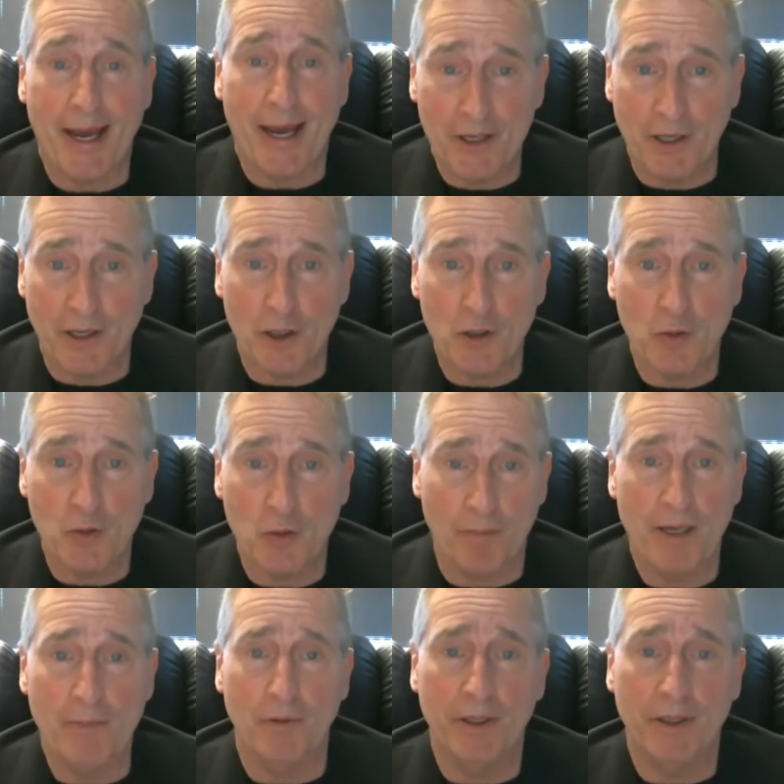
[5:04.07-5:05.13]
asking us what
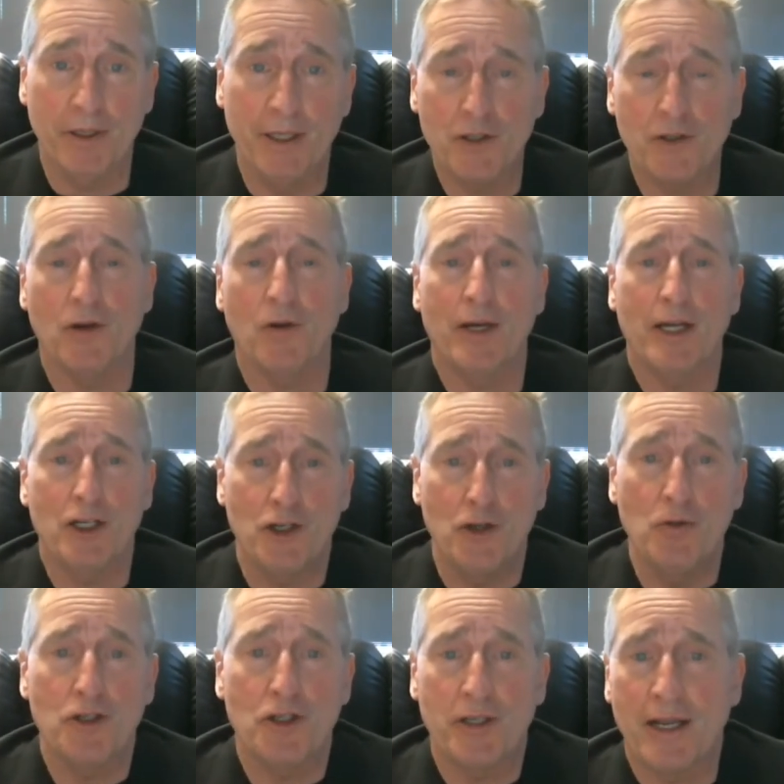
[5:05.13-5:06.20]
people need. So as
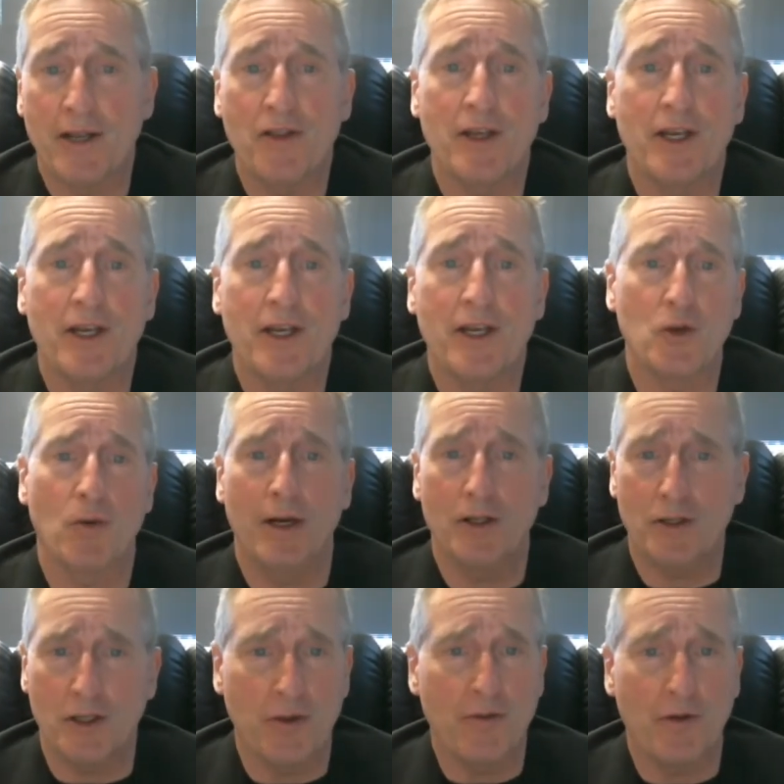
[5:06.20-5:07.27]
you send things to
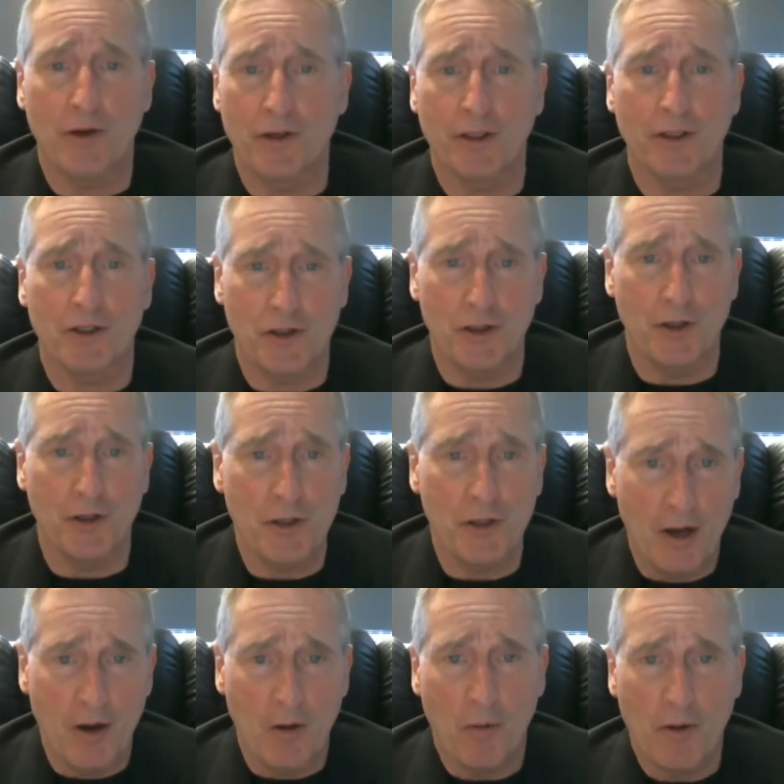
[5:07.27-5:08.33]
us, as we've heard your concerns,
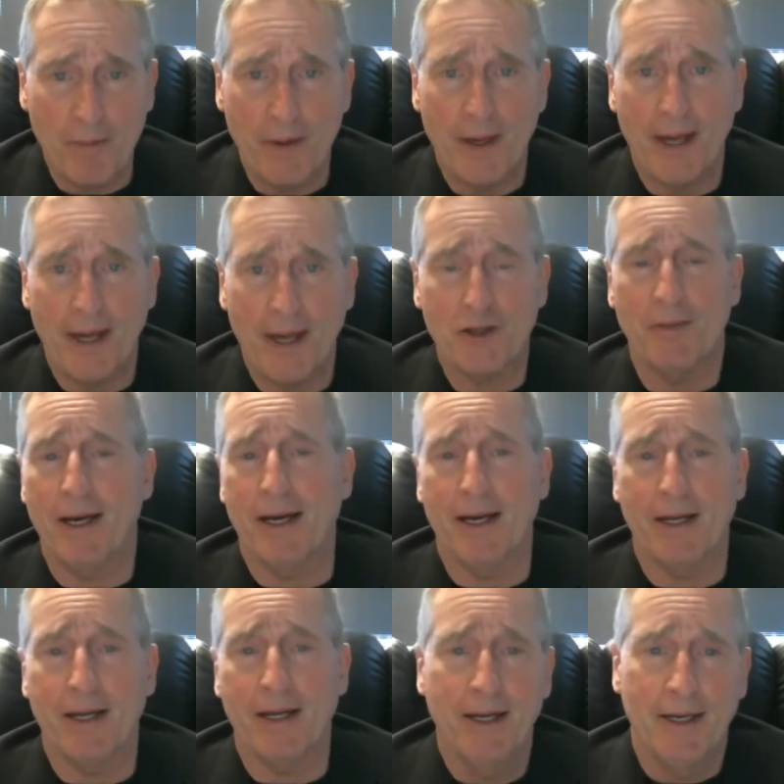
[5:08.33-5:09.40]
we pass them
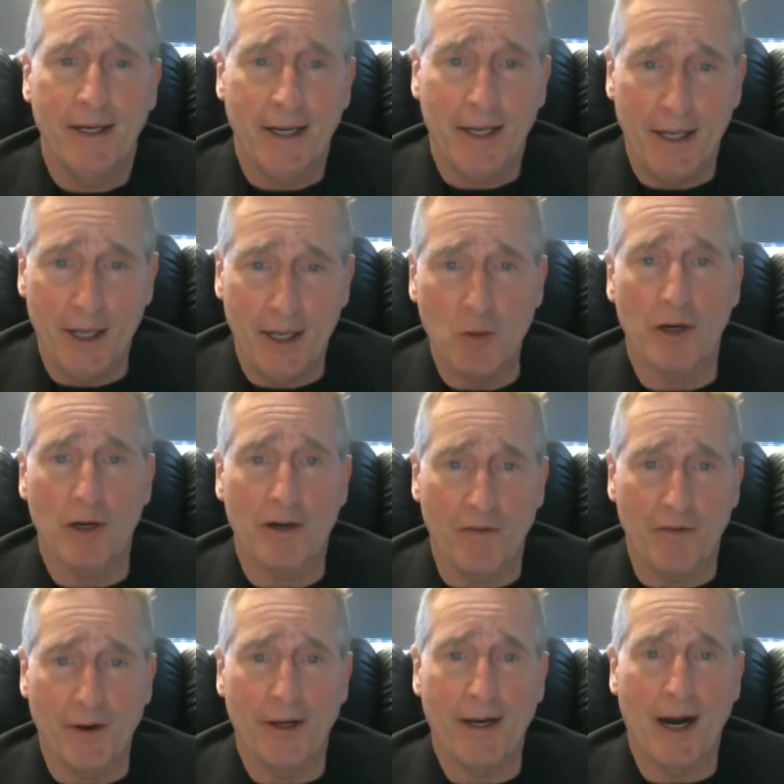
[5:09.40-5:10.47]
on. And he's
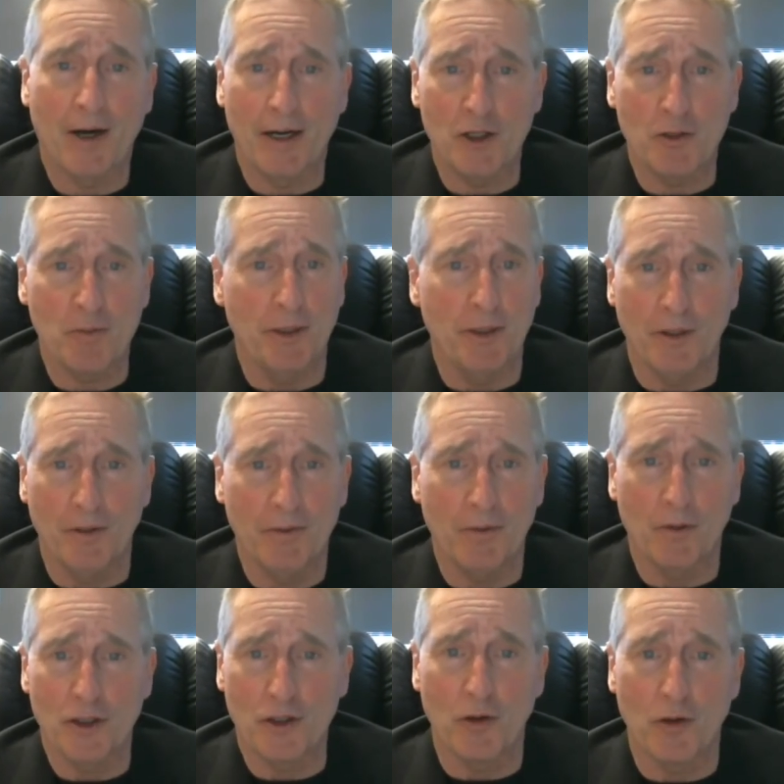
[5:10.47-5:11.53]
worked very hard on this bill.
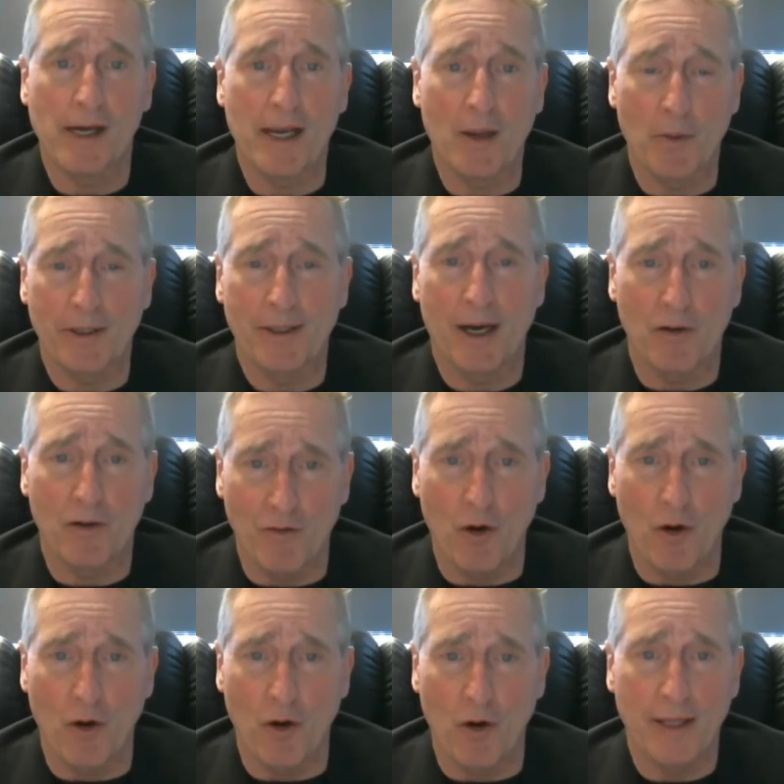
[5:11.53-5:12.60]
We're so glad he went down to
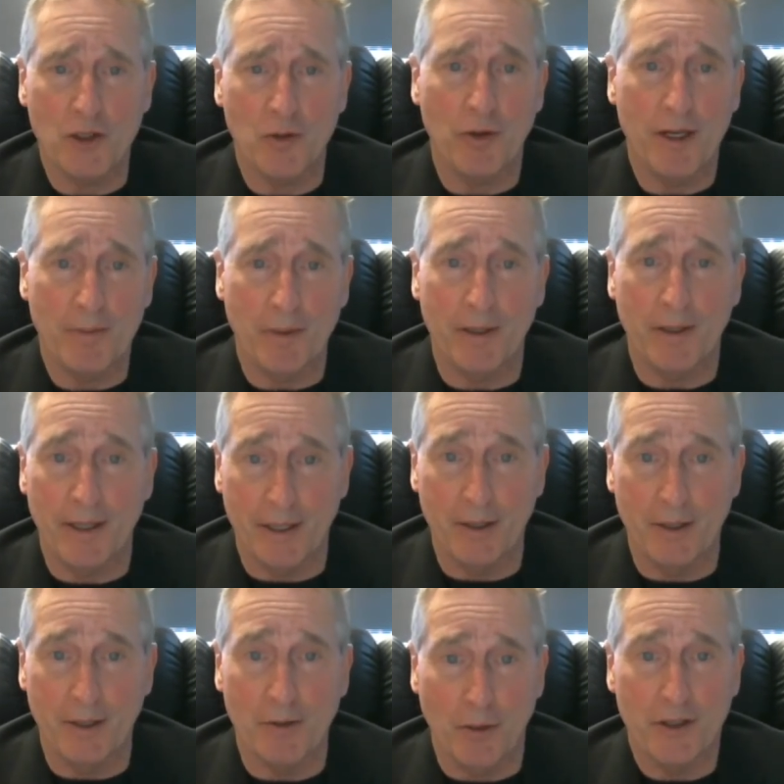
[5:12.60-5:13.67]
vote last week, but
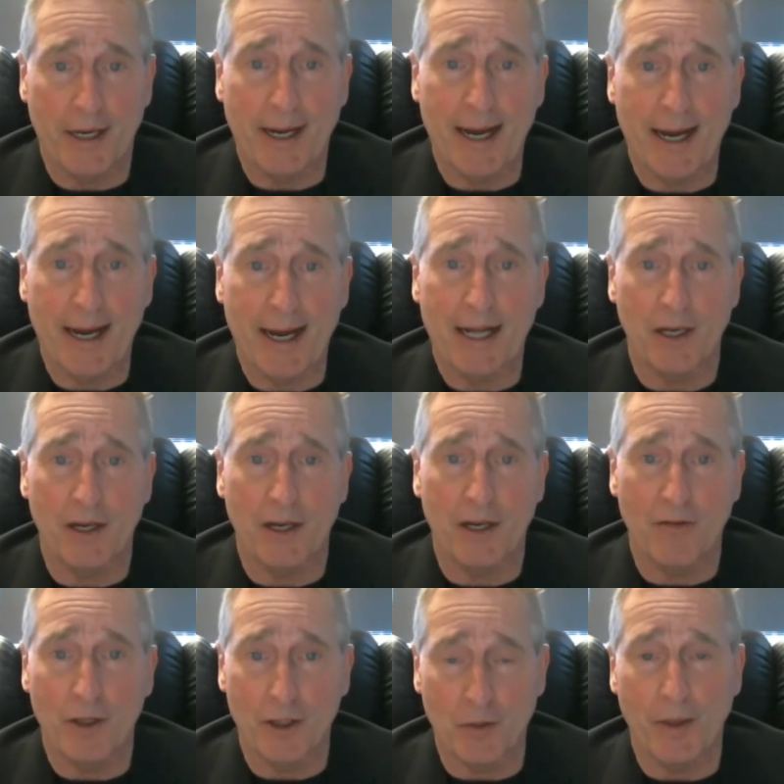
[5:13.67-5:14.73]
it really is a godsend
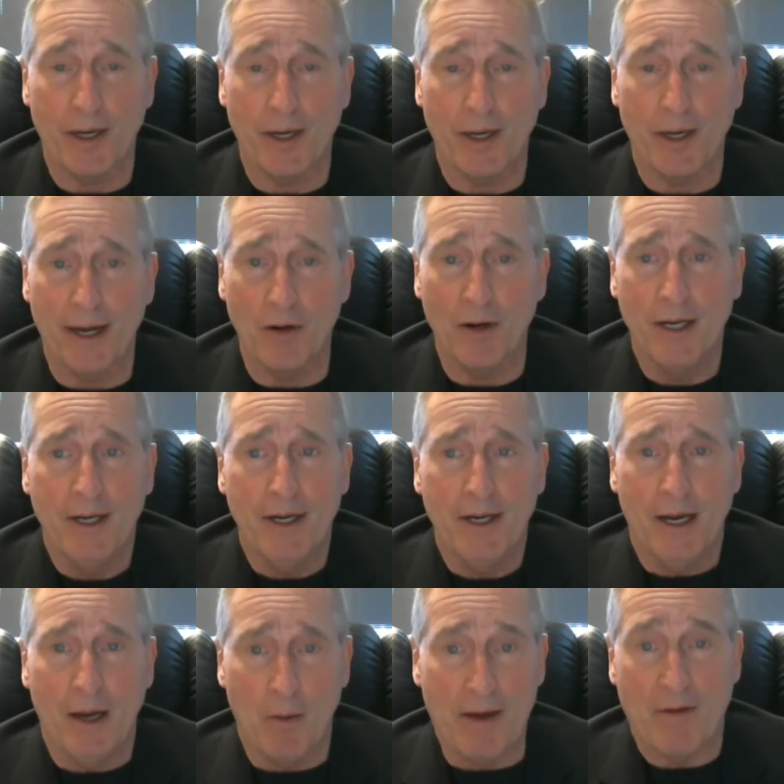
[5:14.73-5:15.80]
for us right now.
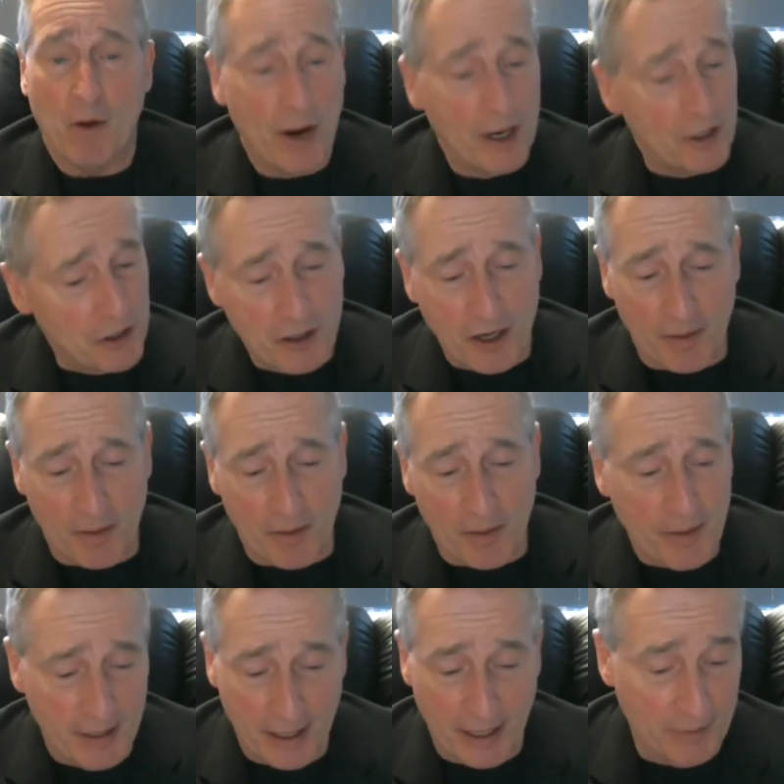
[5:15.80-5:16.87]
We have questions coming
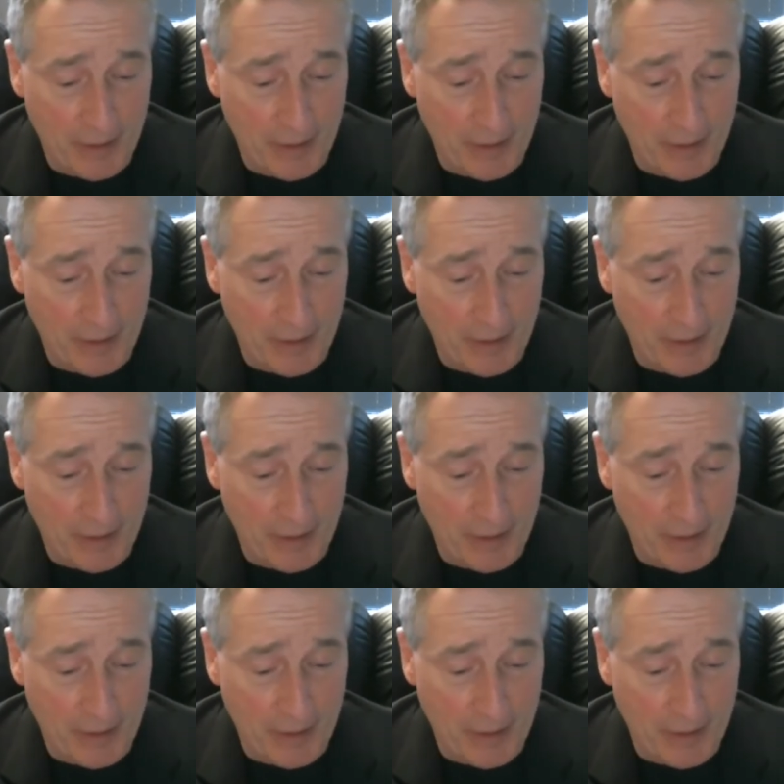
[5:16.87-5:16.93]
in.